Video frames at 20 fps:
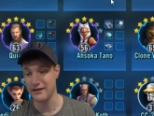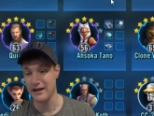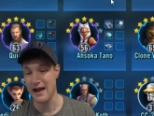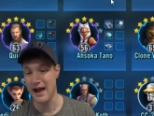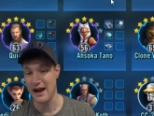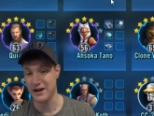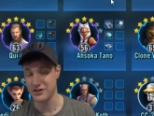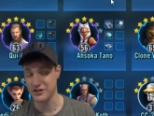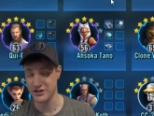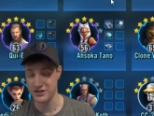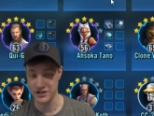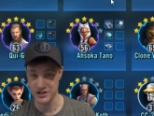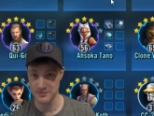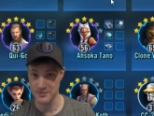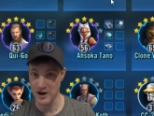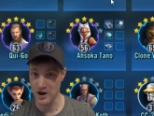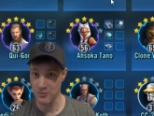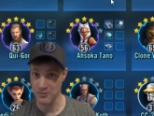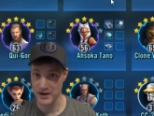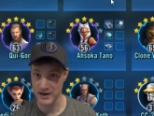Actually, just
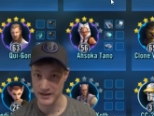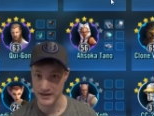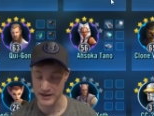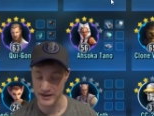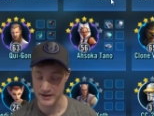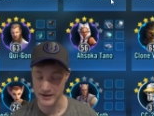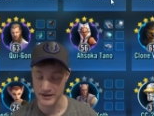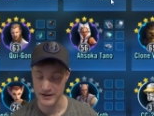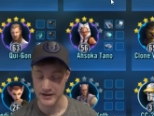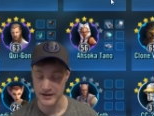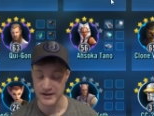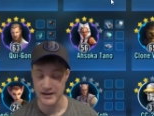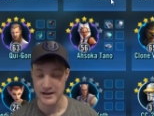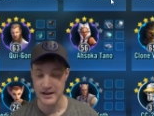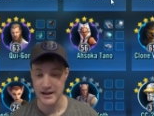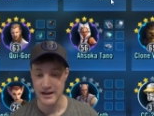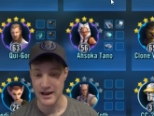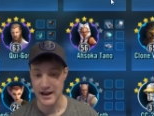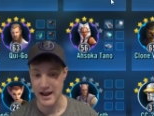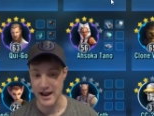my opinion
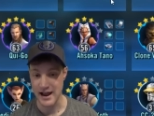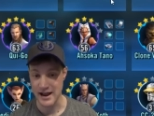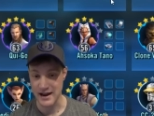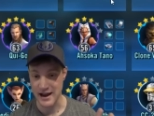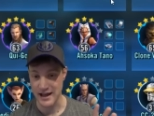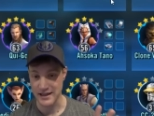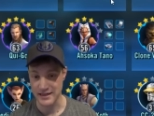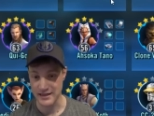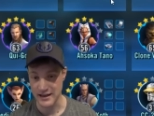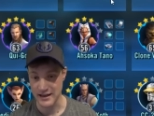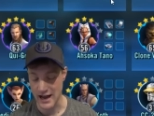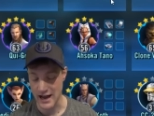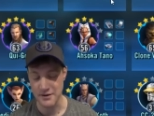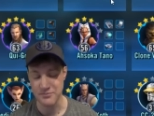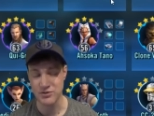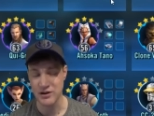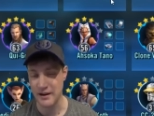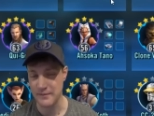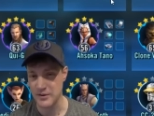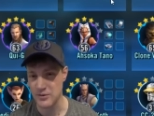and I I
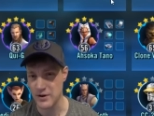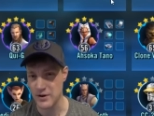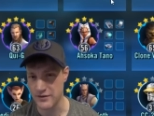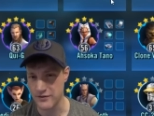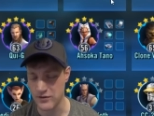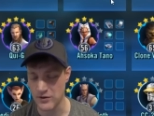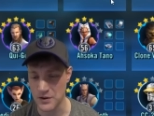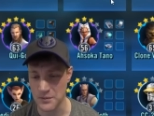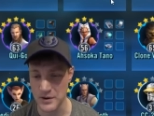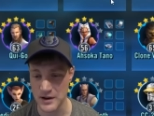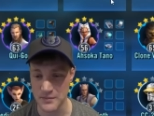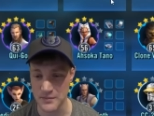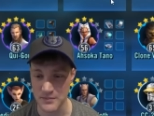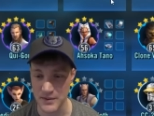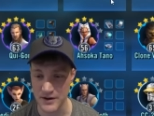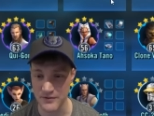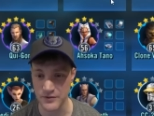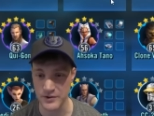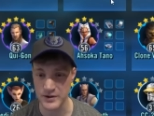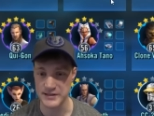probably want to farm him in
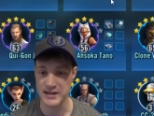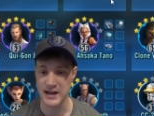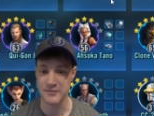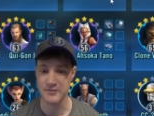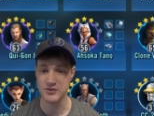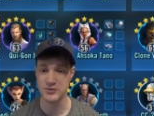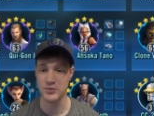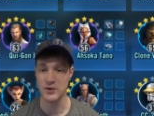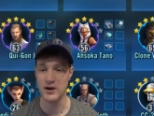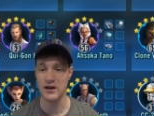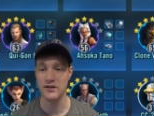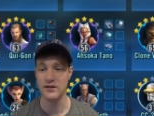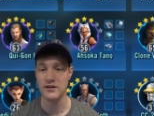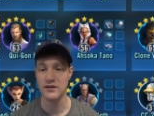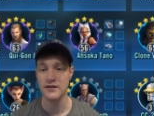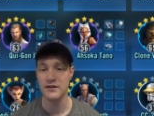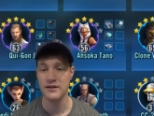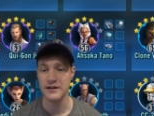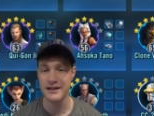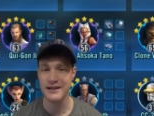my free time as well.
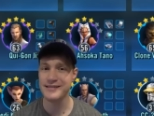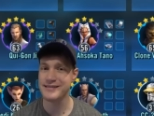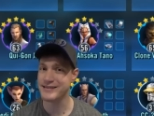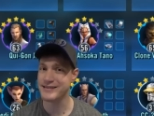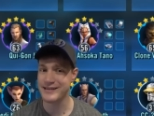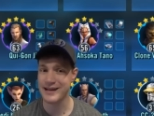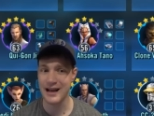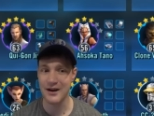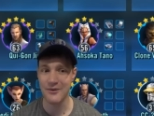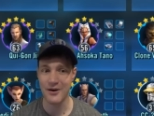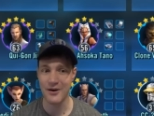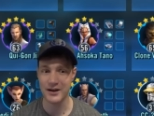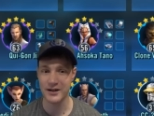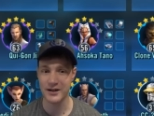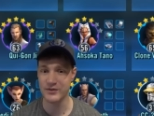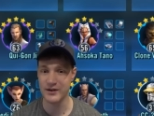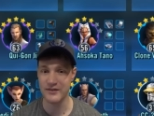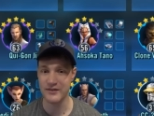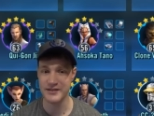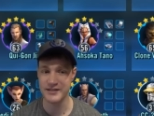He's a
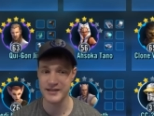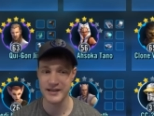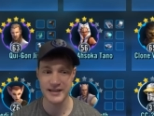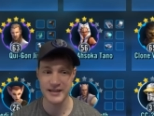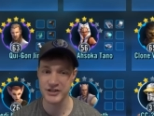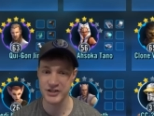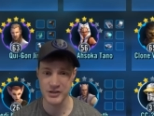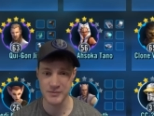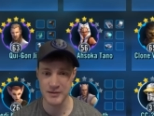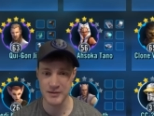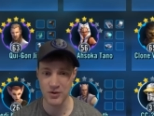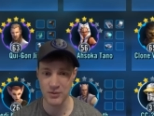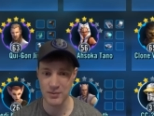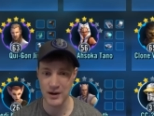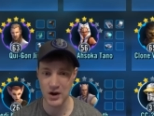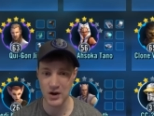Skywalker for heaven's sake. He should be more